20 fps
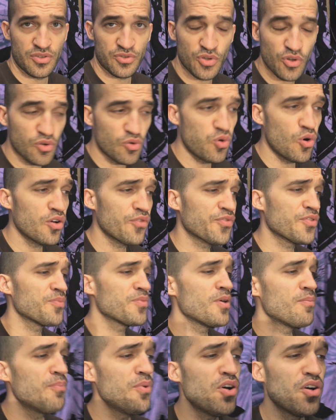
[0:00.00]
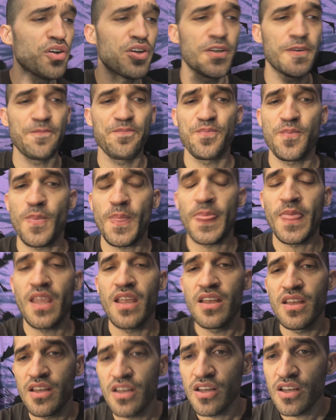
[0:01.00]
To quote from the book,
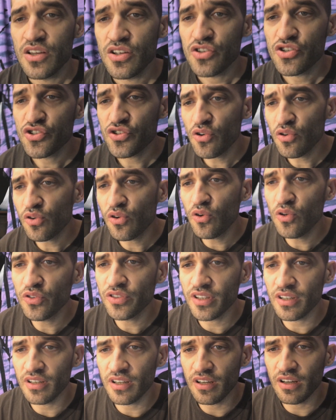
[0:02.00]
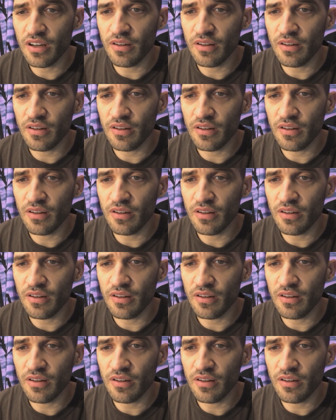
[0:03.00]
so called